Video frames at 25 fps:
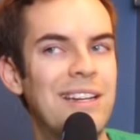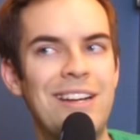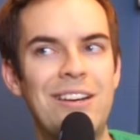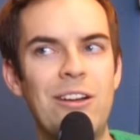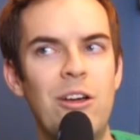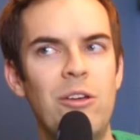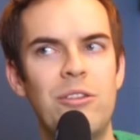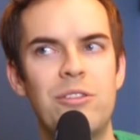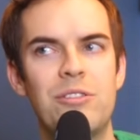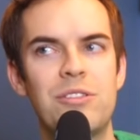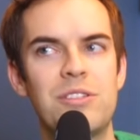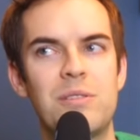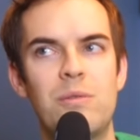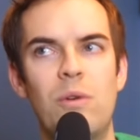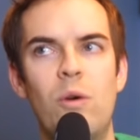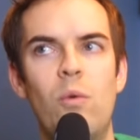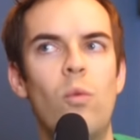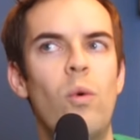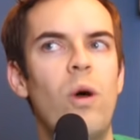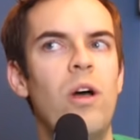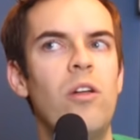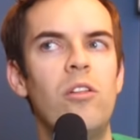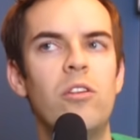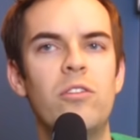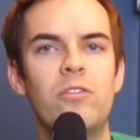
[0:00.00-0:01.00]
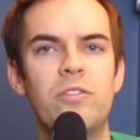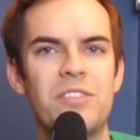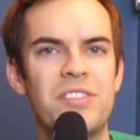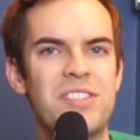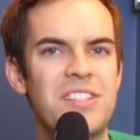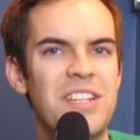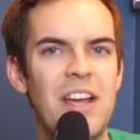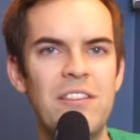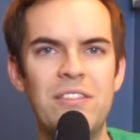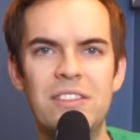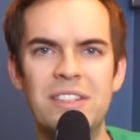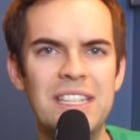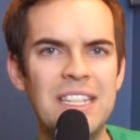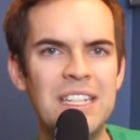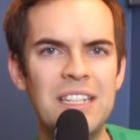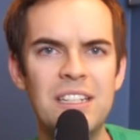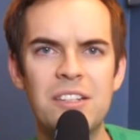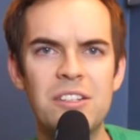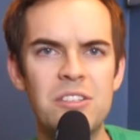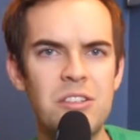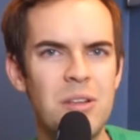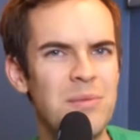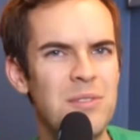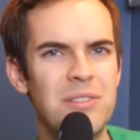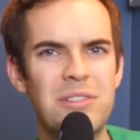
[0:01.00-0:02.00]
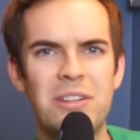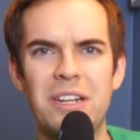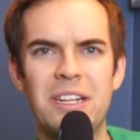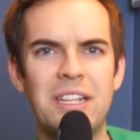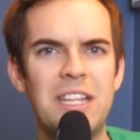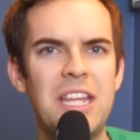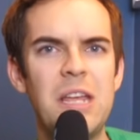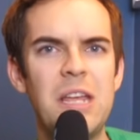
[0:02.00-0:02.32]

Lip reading: and I know there's well over 70, so I'm just going to